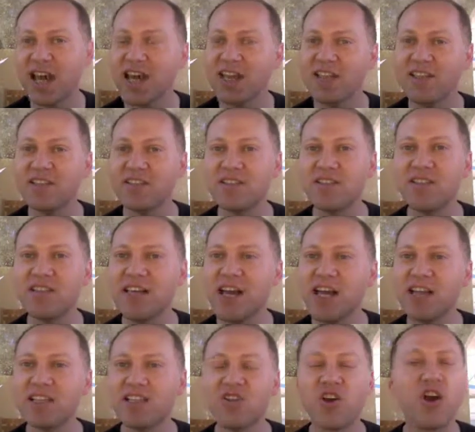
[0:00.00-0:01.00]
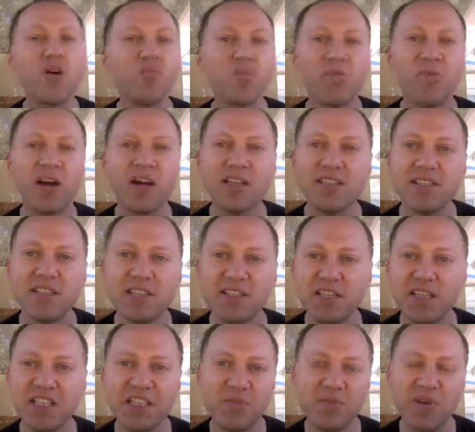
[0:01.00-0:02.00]
and compromises
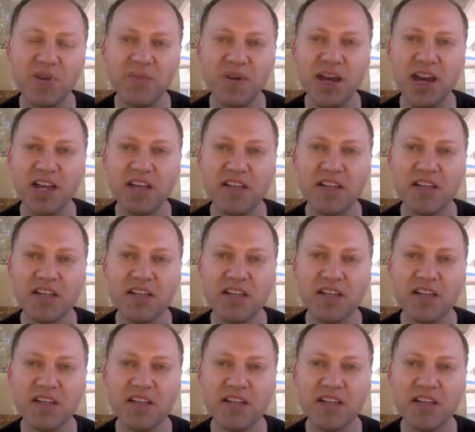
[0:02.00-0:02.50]
need to be made.